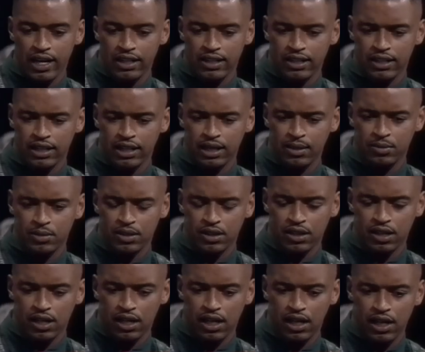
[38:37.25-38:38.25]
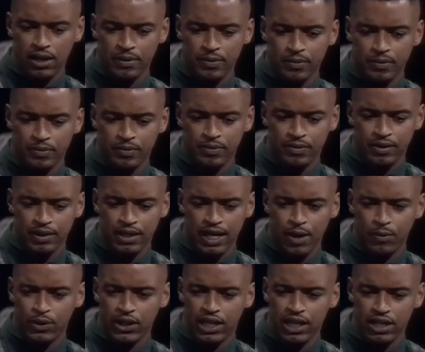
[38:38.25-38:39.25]
it seems
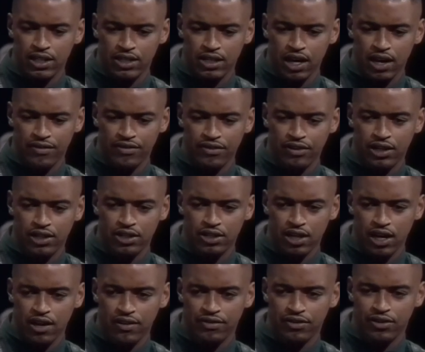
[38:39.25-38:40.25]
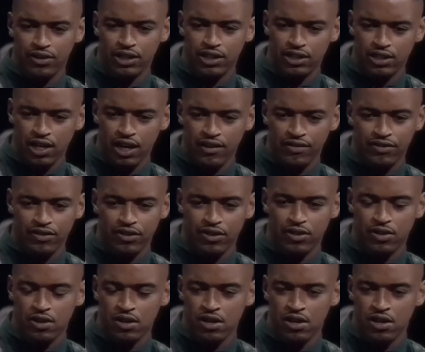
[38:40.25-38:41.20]
that we get tougher and tougher and tougher,